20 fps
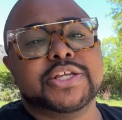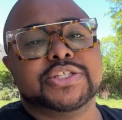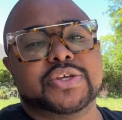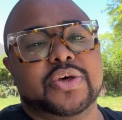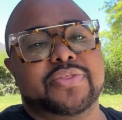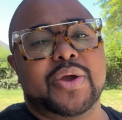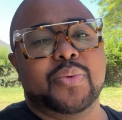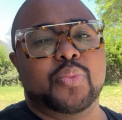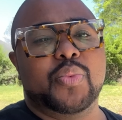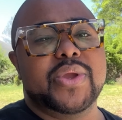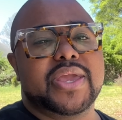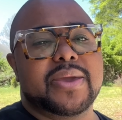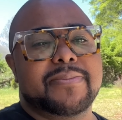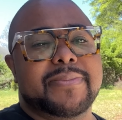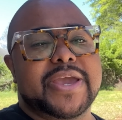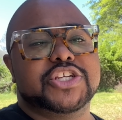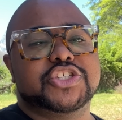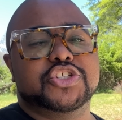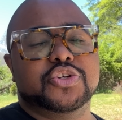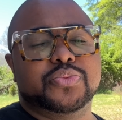so that we can
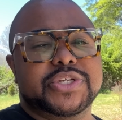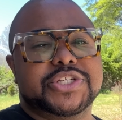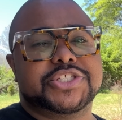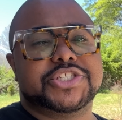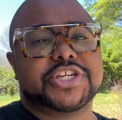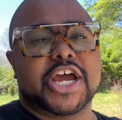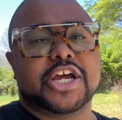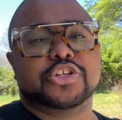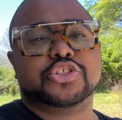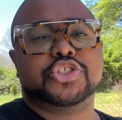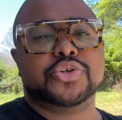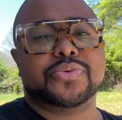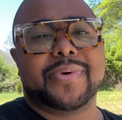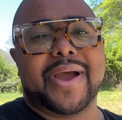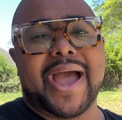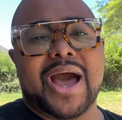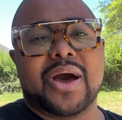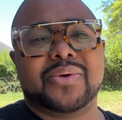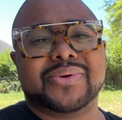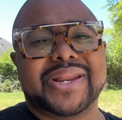make sure we shout you
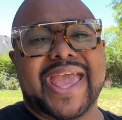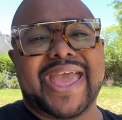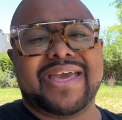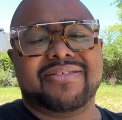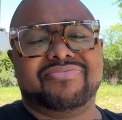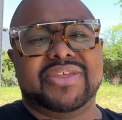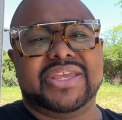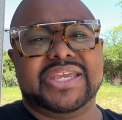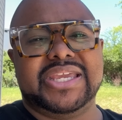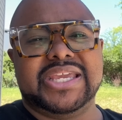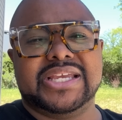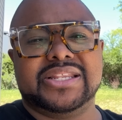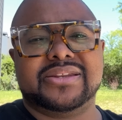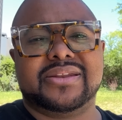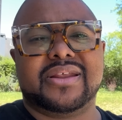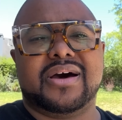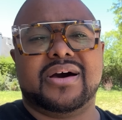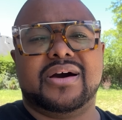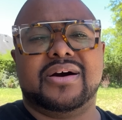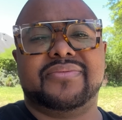out at the end
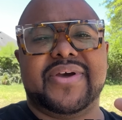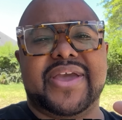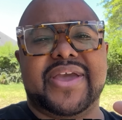of